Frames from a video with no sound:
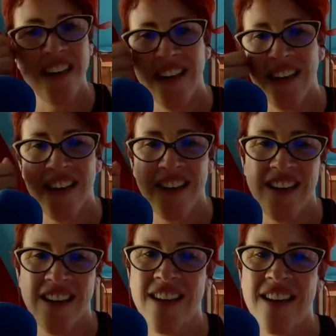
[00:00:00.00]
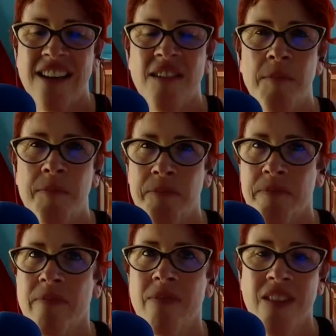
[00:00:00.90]
what it will do.
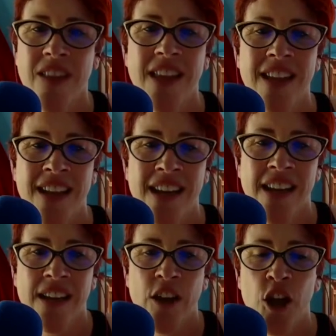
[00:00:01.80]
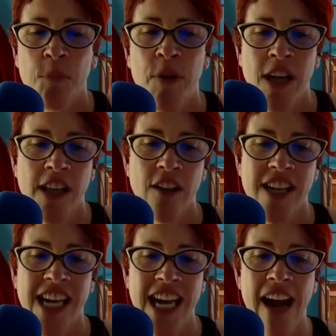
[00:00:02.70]
Yeah. You could put a little
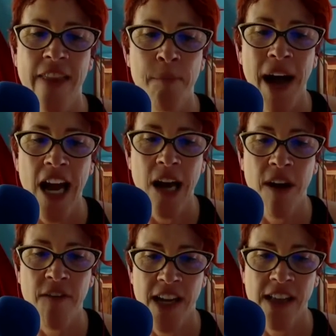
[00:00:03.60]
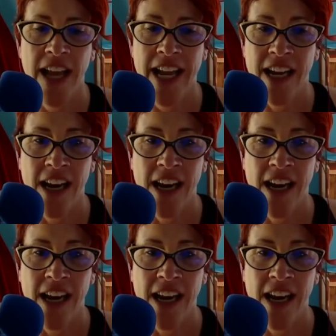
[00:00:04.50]
key on the bottom of it, like